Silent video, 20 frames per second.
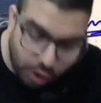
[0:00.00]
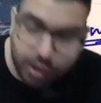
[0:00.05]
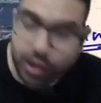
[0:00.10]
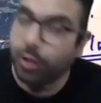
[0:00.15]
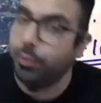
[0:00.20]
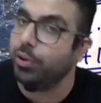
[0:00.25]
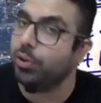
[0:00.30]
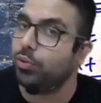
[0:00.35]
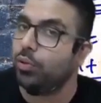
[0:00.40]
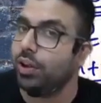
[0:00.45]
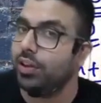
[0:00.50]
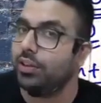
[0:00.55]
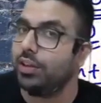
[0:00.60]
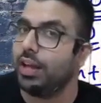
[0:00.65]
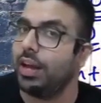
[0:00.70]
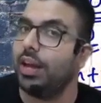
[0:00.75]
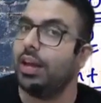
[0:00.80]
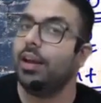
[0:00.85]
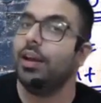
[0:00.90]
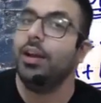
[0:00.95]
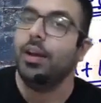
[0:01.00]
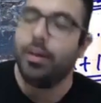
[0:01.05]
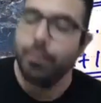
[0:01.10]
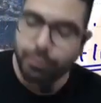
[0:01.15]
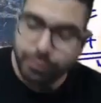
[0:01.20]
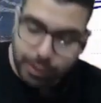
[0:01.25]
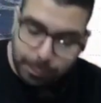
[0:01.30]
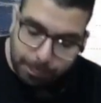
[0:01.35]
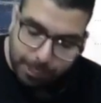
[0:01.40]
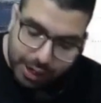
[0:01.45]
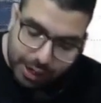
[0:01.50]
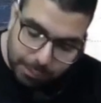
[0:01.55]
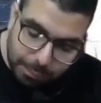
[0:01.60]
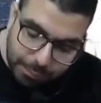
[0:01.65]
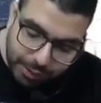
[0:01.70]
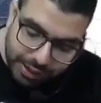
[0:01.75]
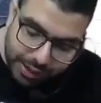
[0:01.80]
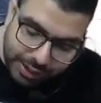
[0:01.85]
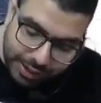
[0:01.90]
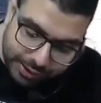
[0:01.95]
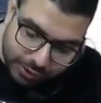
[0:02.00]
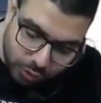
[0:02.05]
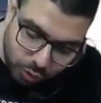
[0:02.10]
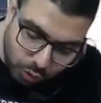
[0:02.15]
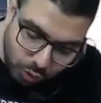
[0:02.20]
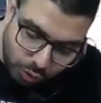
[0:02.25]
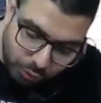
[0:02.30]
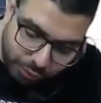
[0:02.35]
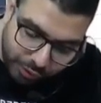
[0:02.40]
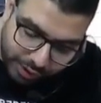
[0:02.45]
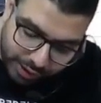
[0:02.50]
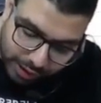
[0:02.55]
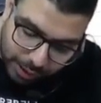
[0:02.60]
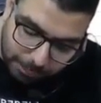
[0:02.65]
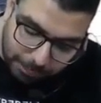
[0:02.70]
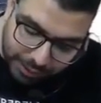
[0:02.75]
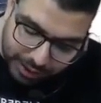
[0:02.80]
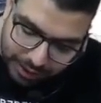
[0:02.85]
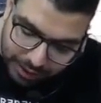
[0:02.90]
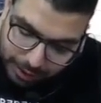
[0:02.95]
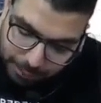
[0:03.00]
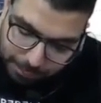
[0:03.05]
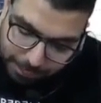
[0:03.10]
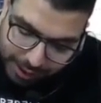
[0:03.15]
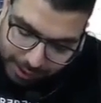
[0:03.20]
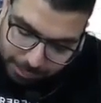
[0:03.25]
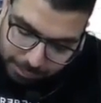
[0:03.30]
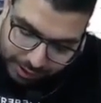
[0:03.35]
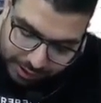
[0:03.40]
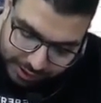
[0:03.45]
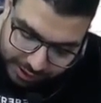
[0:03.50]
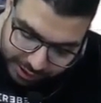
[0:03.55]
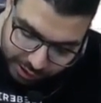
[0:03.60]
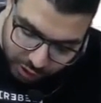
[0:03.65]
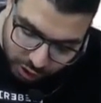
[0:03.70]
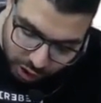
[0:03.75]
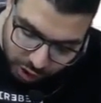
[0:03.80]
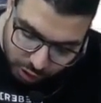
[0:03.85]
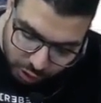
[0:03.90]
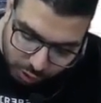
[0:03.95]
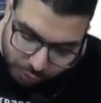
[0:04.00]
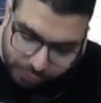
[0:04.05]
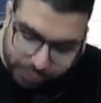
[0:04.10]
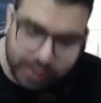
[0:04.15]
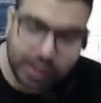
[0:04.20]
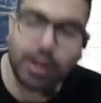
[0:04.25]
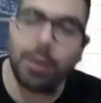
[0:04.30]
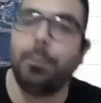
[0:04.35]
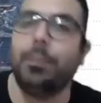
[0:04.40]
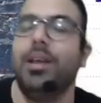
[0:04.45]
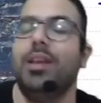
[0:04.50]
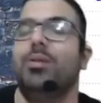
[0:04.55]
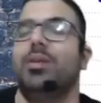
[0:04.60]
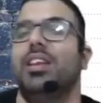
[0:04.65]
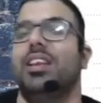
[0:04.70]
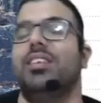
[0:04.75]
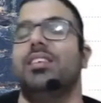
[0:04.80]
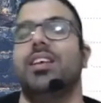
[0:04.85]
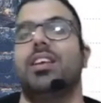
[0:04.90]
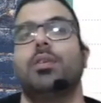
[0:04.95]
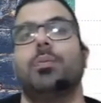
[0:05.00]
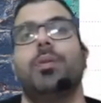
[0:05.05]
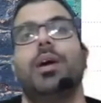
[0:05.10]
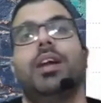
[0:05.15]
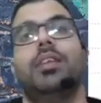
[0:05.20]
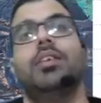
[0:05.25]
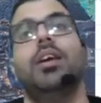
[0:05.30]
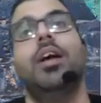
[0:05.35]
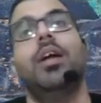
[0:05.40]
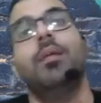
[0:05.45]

order which was there department had to go for an appeal department did not go for an appeal within 6 months